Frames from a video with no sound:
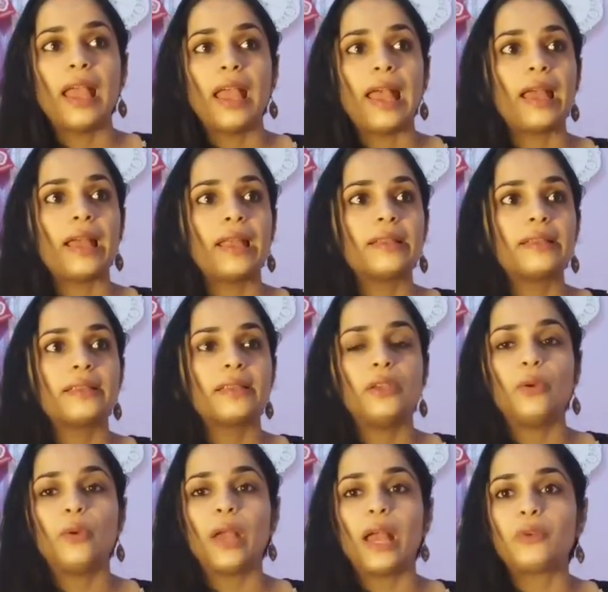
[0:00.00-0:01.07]
and
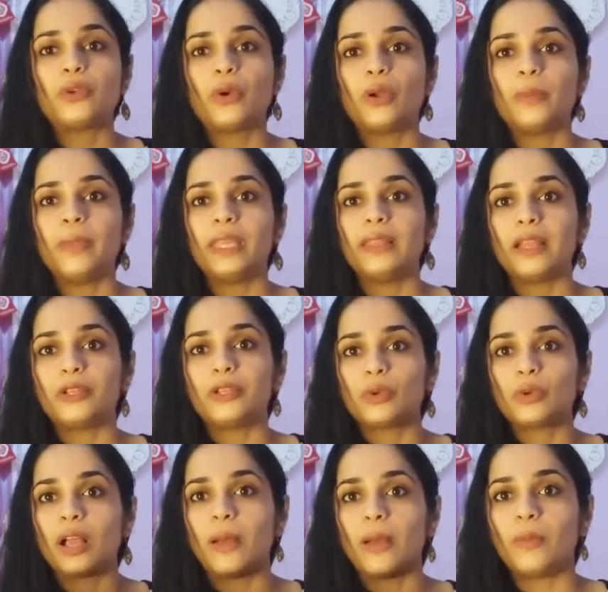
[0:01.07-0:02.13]
you have told me that to
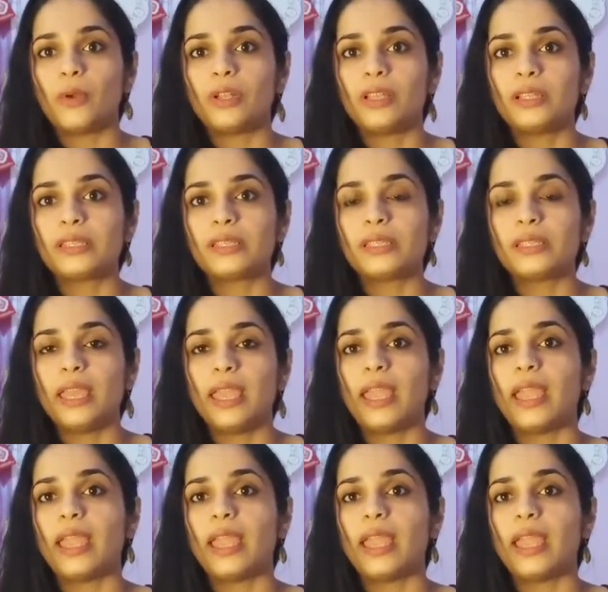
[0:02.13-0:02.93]
come on this day,